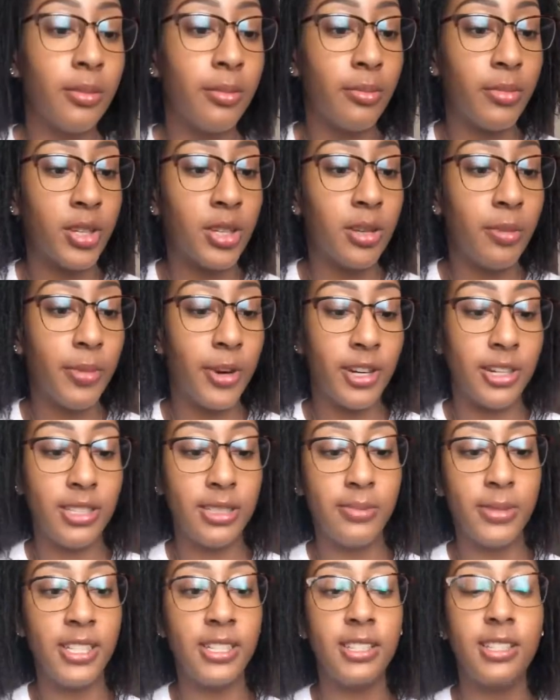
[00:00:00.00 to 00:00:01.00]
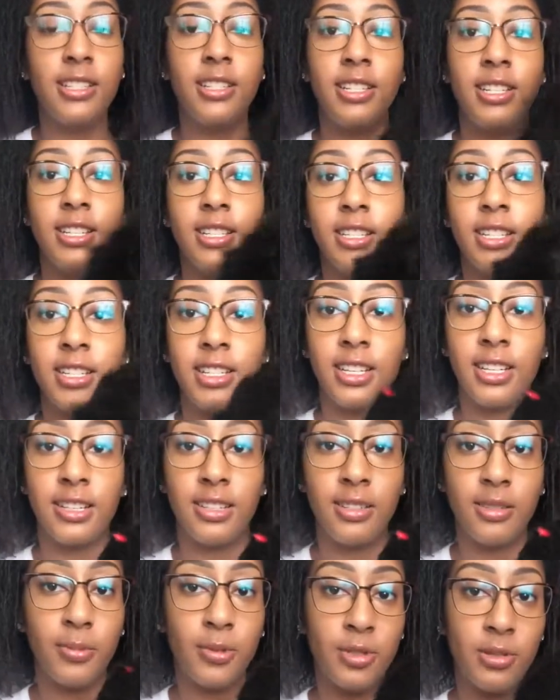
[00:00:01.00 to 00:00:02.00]
But the parting space is decent, and
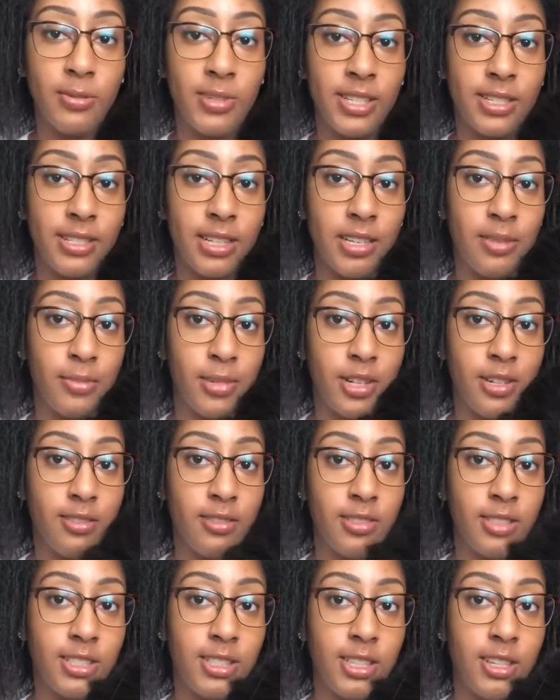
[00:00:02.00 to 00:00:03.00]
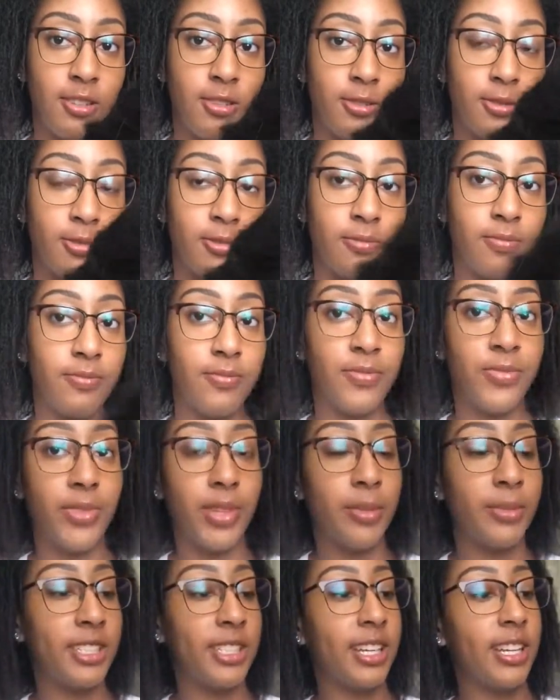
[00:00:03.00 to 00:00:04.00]
it's supposed to be a side part. It looks cute.
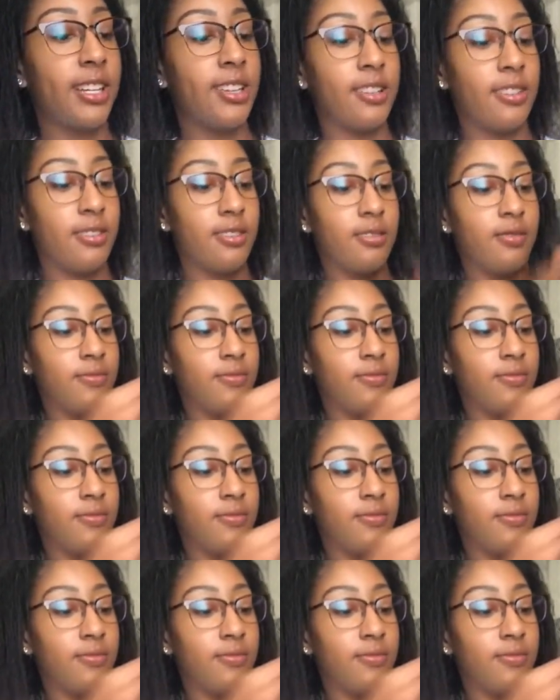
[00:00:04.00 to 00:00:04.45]
I'm excited.